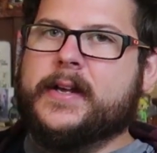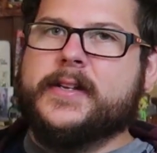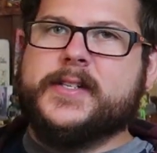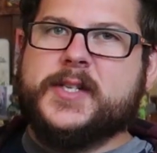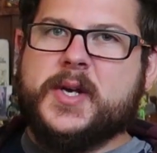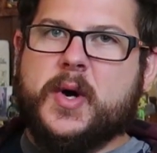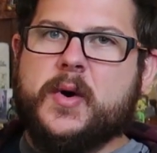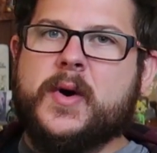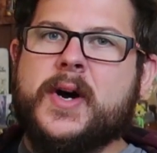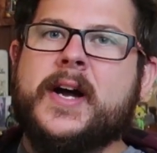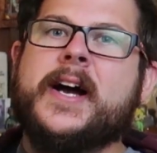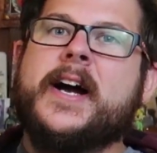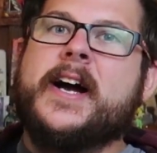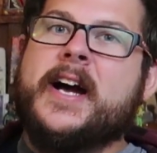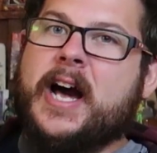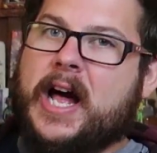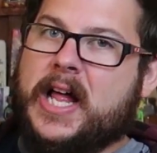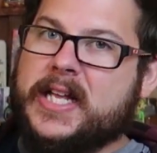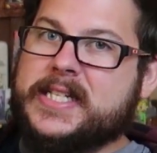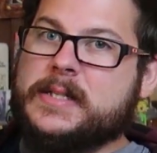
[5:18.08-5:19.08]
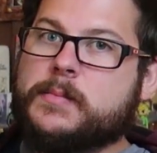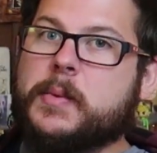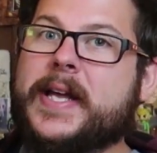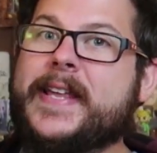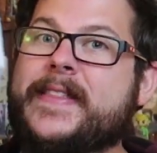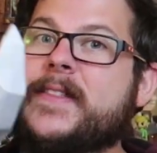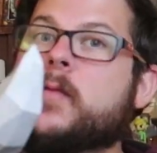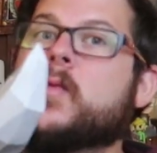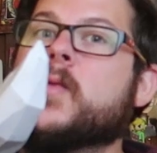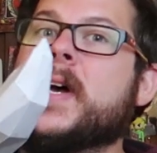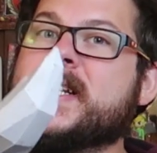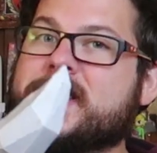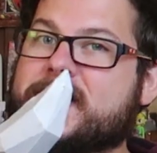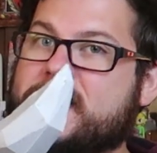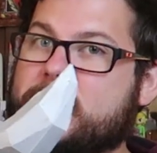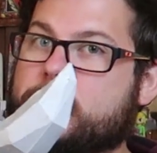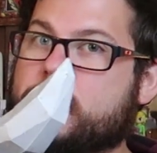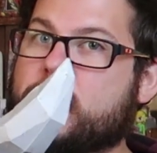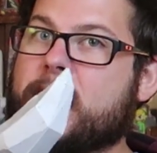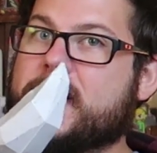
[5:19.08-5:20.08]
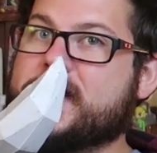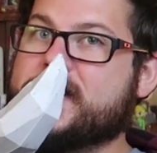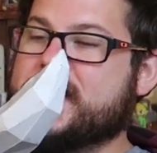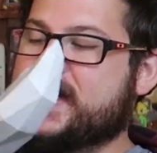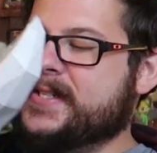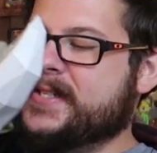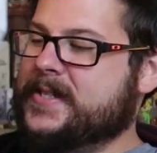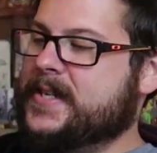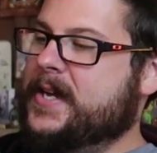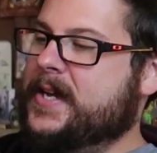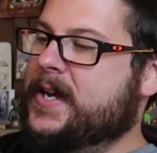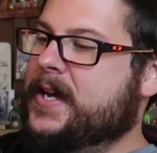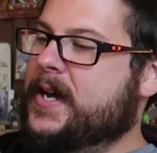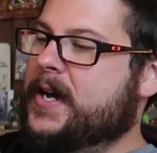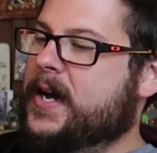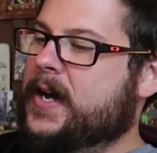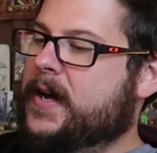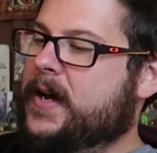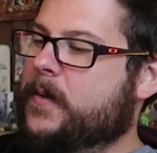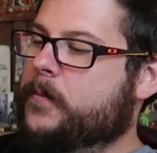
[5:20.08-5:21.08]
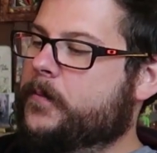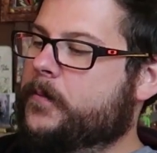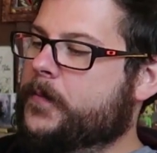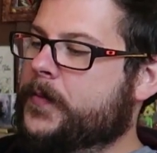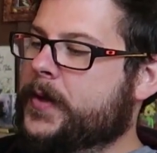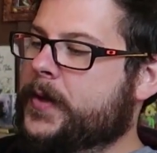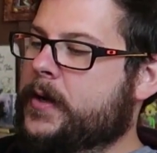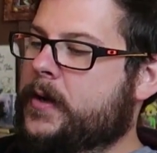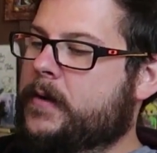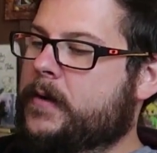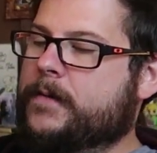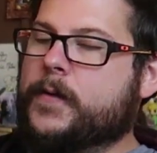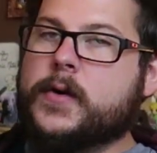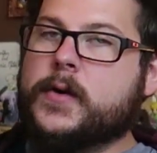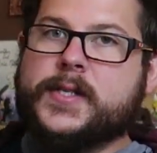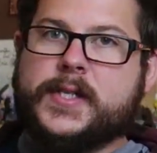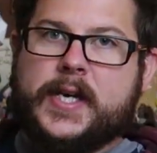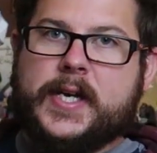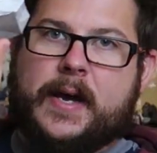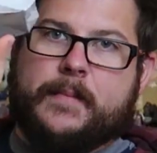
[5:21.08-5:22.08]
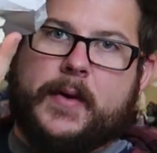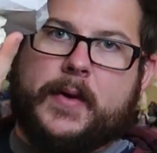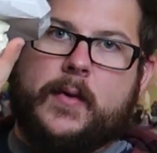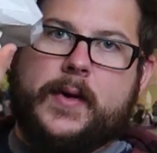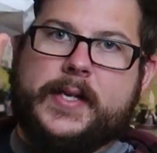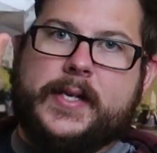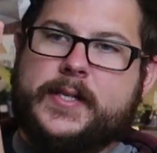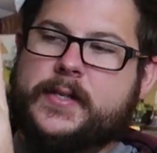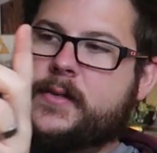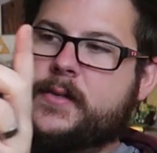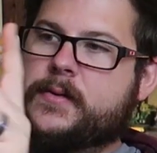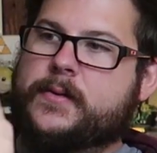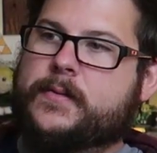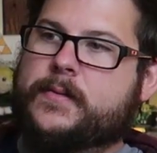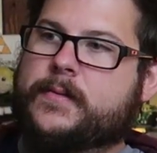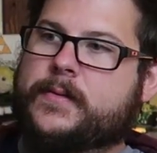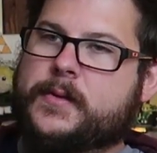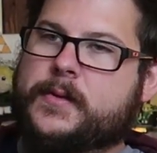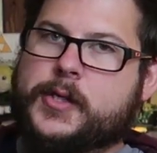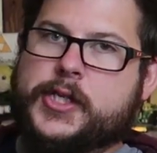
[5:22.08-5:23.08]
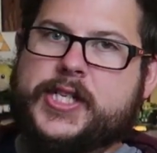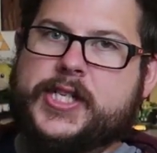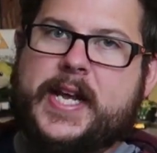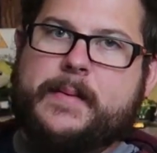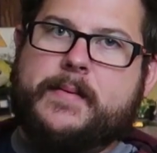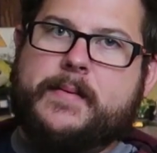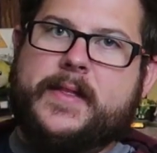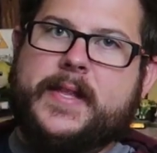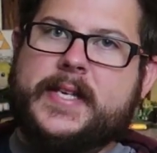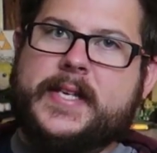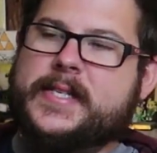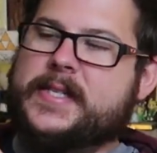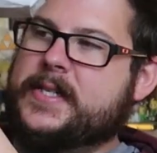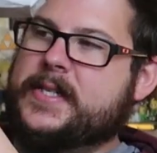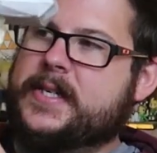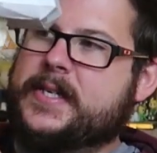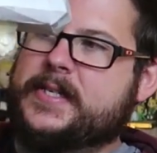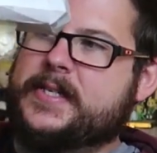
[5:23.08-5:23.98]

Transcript: So I'll explain the rest of the process. First, I'm going to shape this